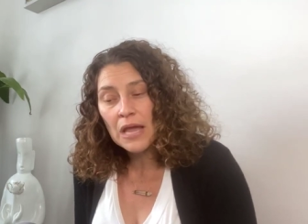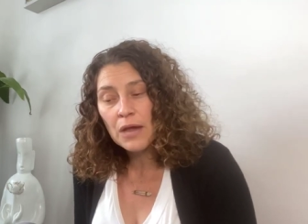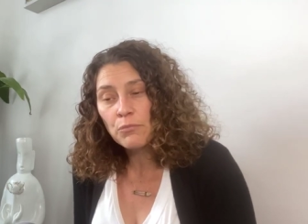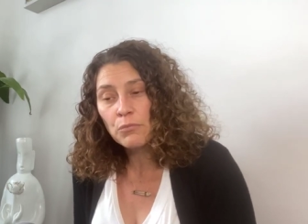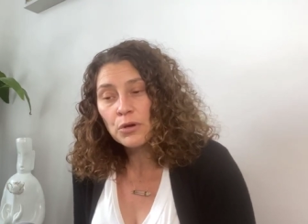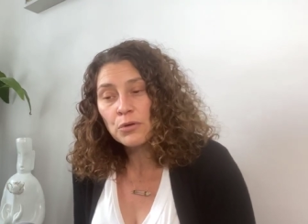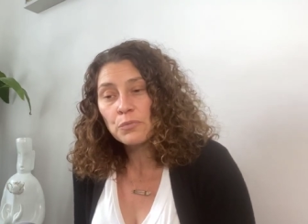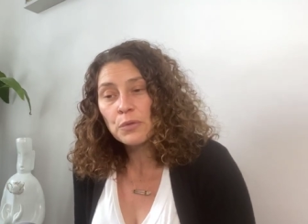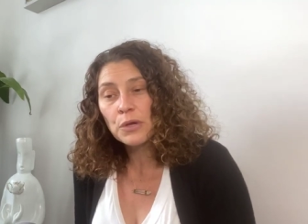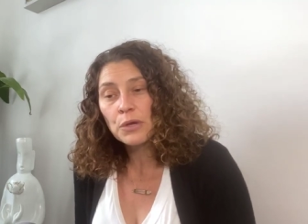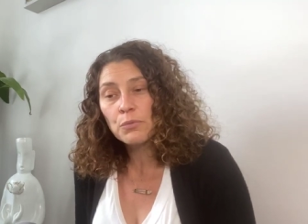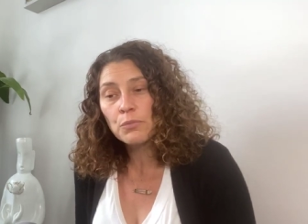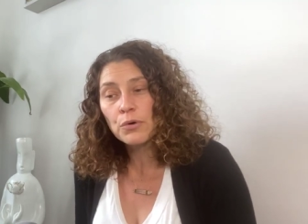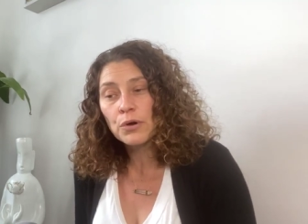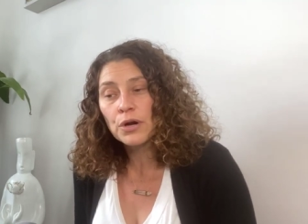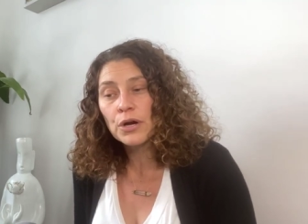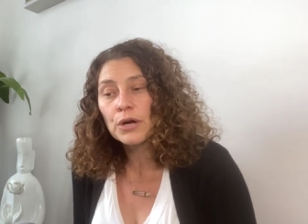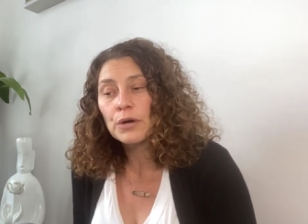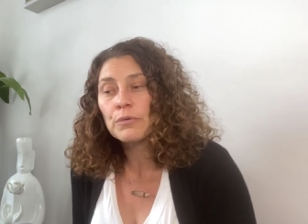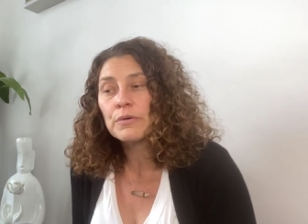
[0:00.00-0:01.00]
And when we
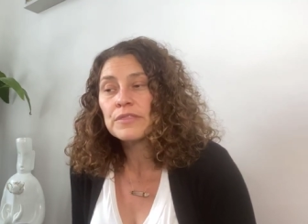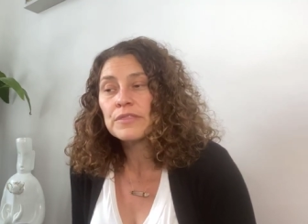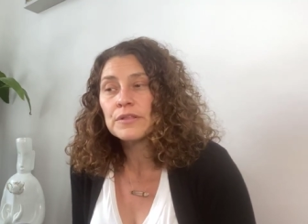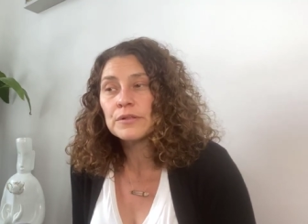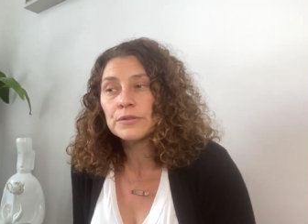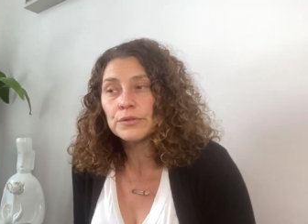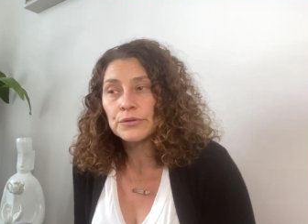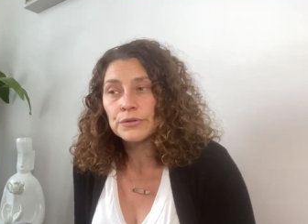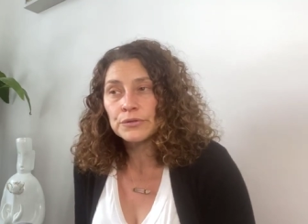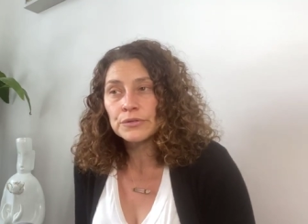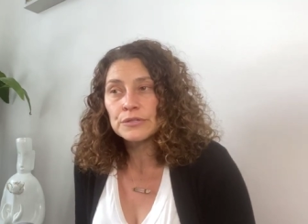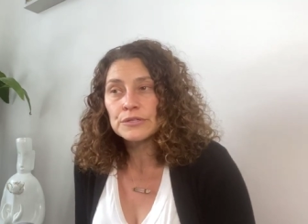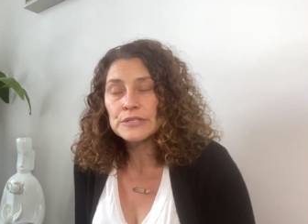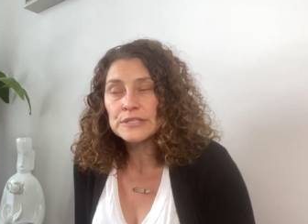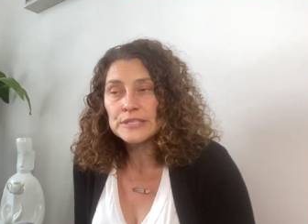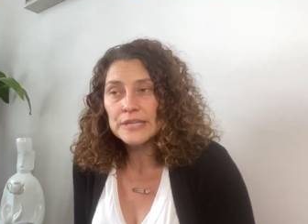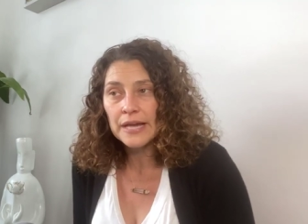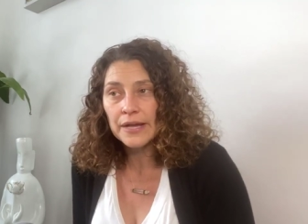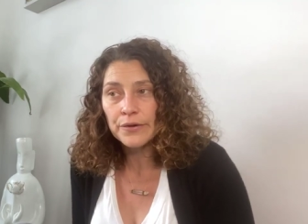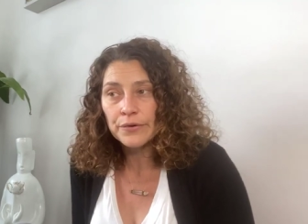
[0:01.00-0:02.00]
work with a lunar
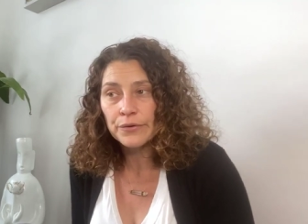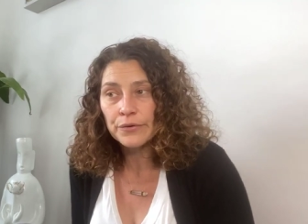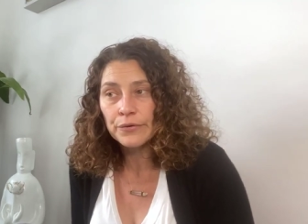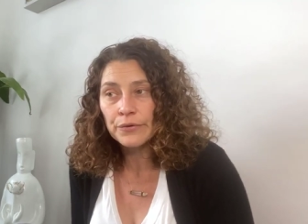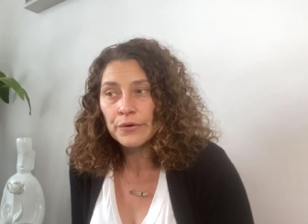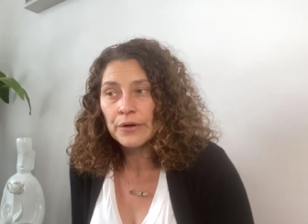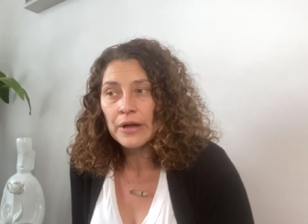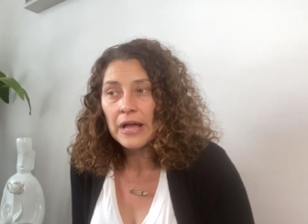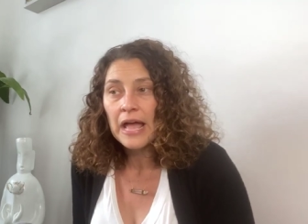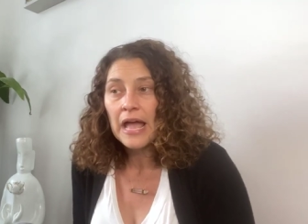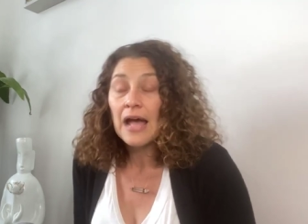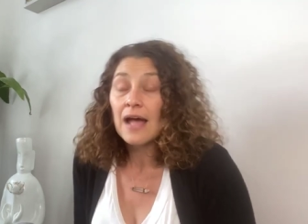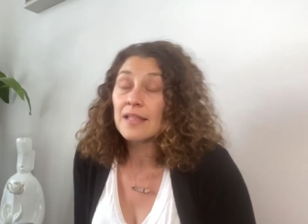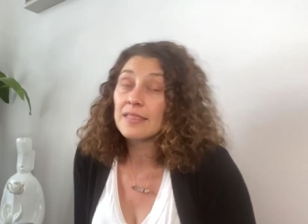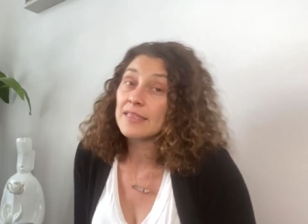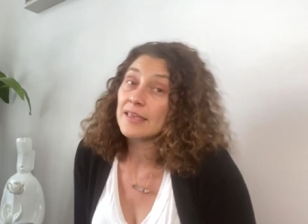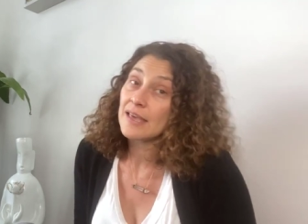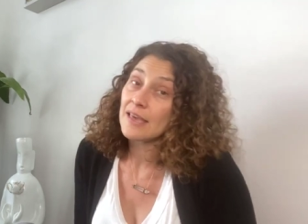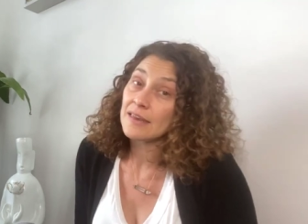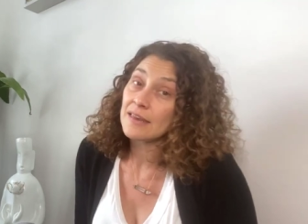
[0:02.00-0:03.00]
cycle, at
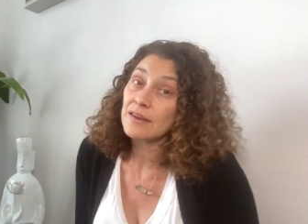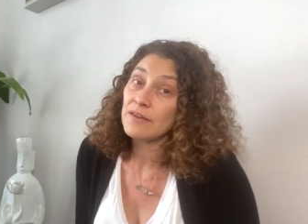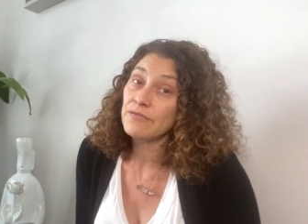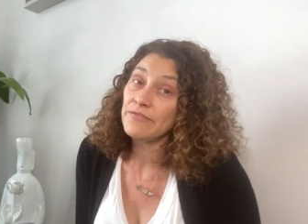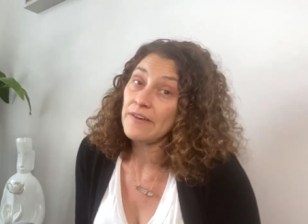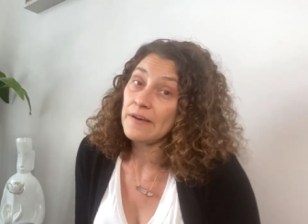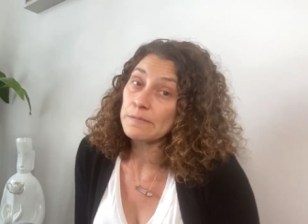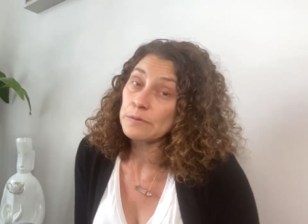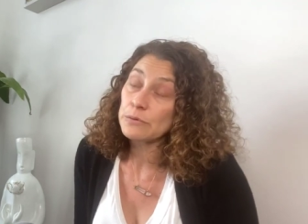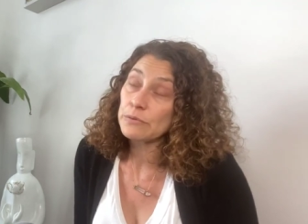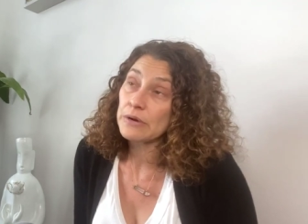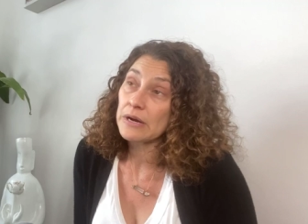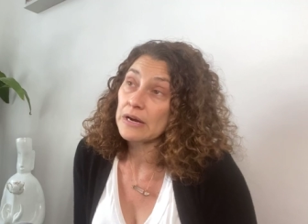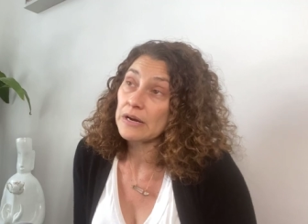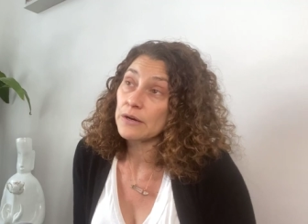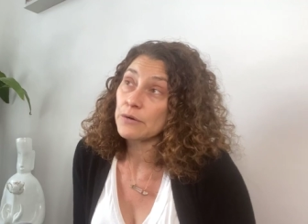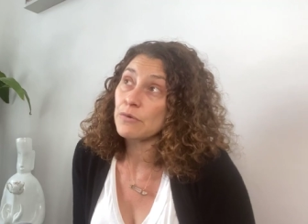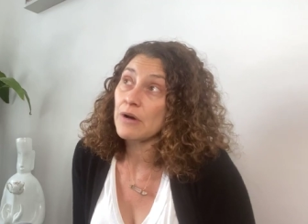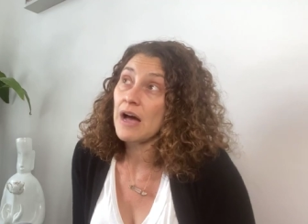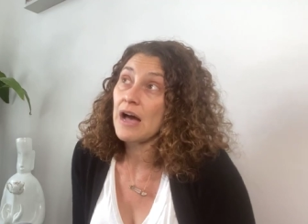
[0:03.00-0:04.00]
the end of
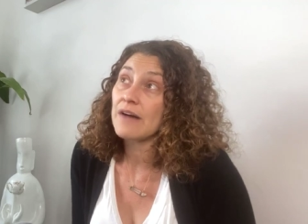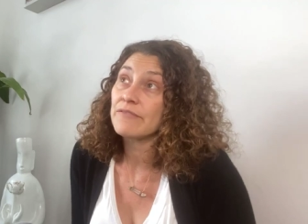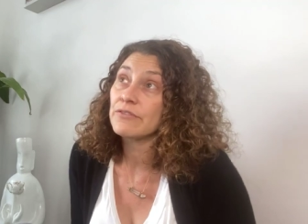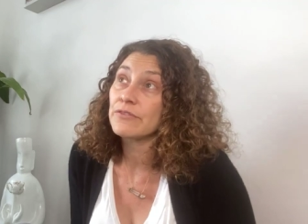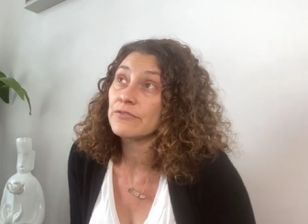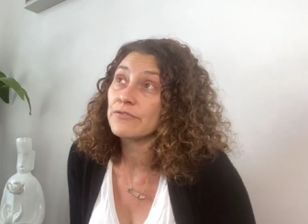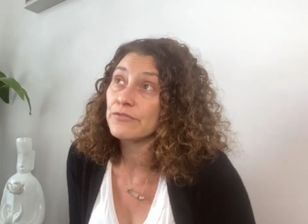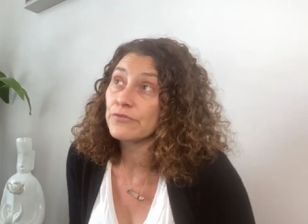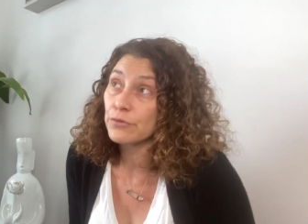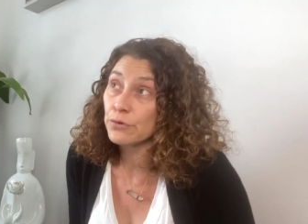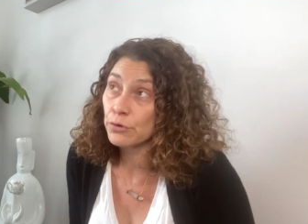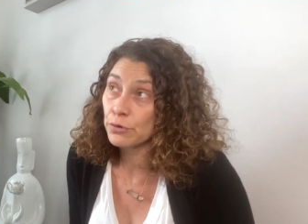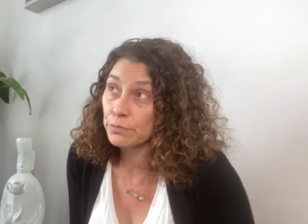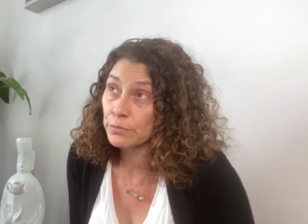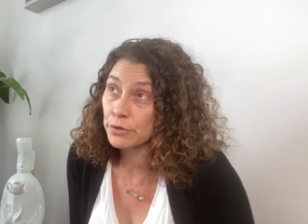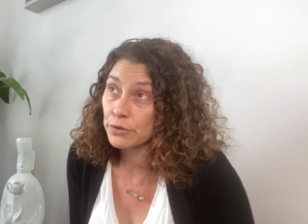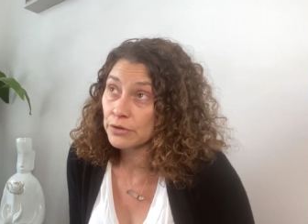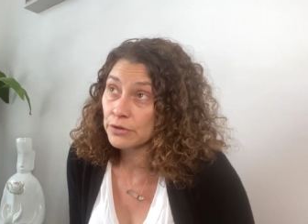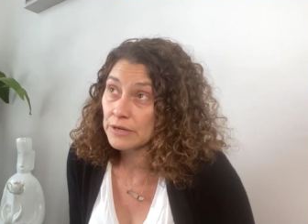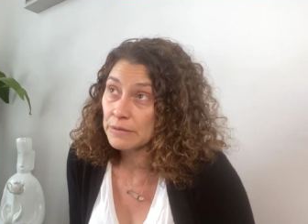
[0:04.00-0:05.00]
February, we'll have a full
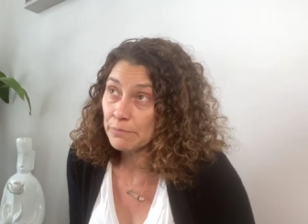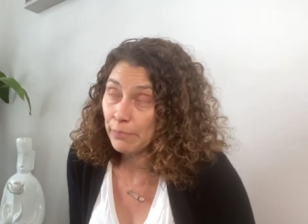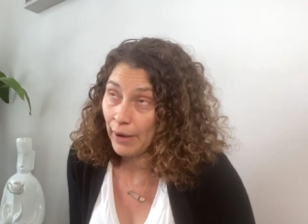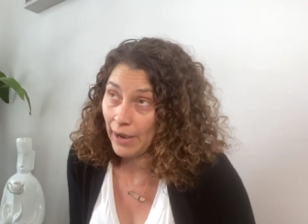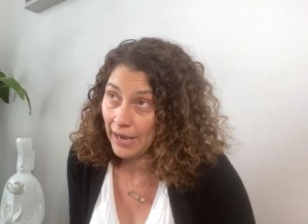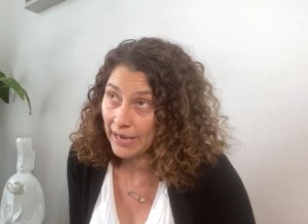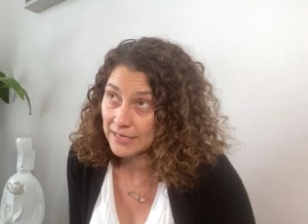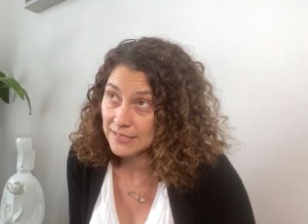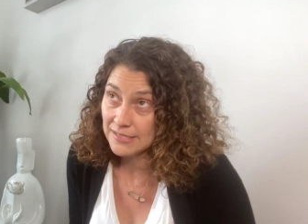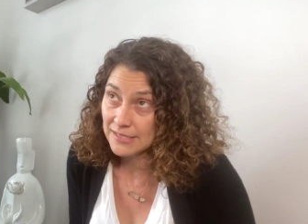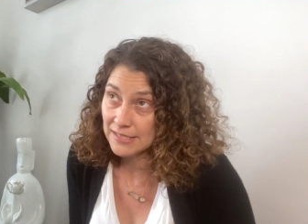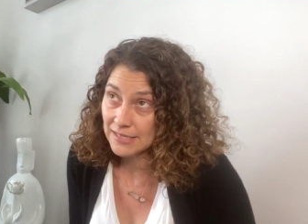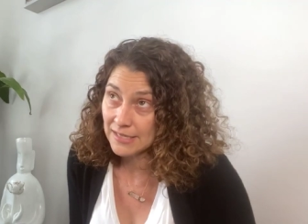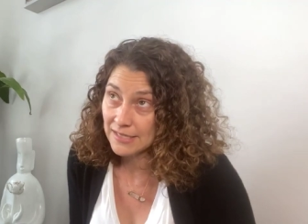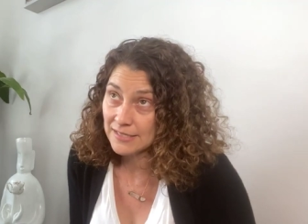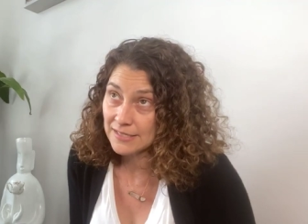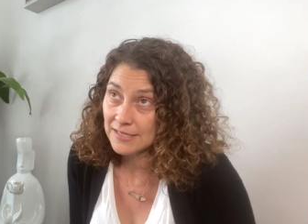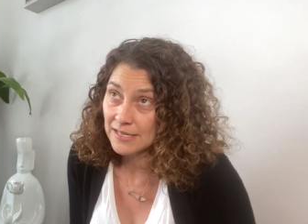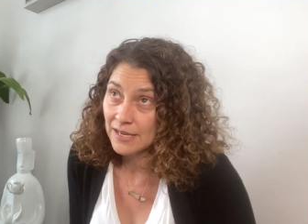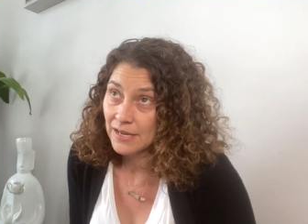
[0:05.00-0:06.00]
moon in
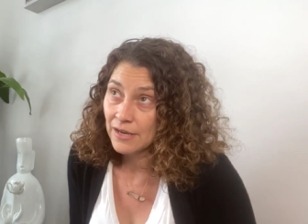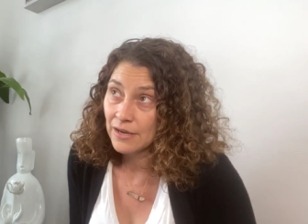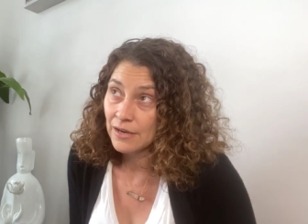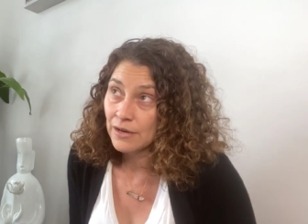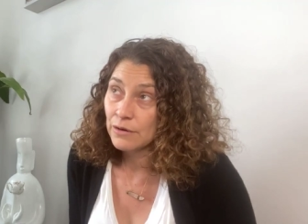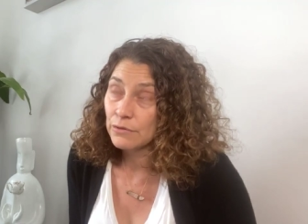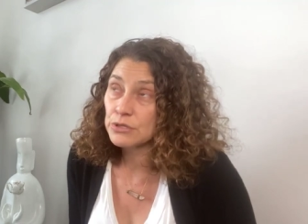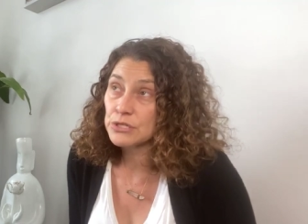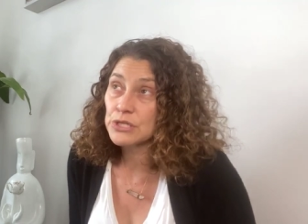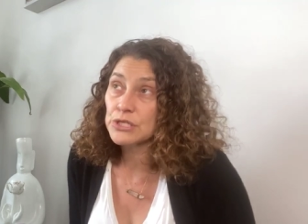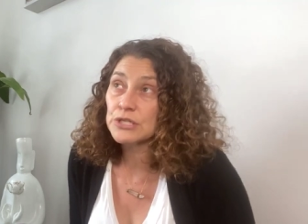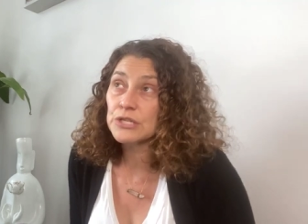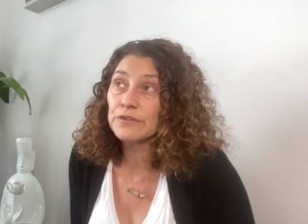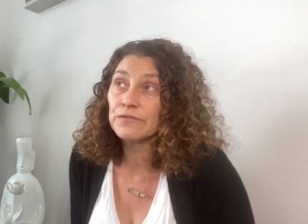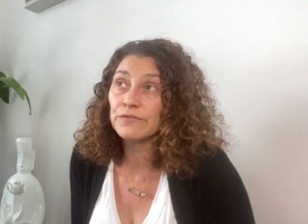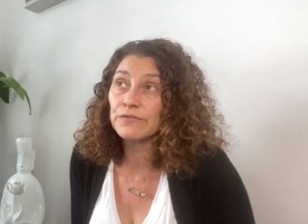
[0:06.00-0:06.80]
Pisces, which is,